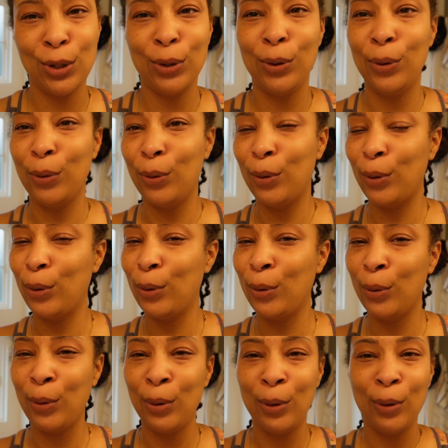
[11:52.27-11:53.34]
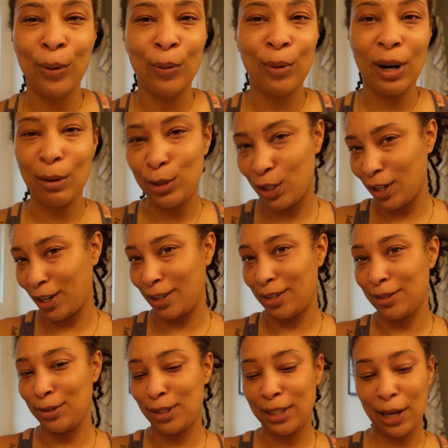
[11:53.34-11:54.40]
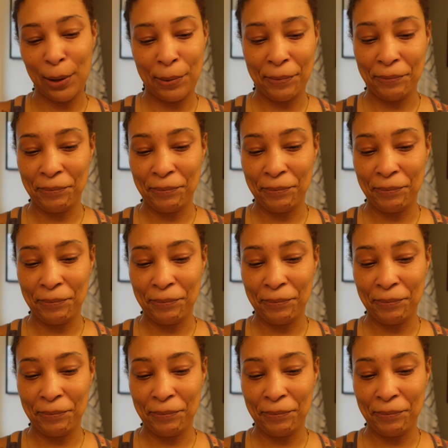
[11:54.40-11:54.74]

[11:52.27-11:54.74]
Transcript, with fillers: to when I was younger. So,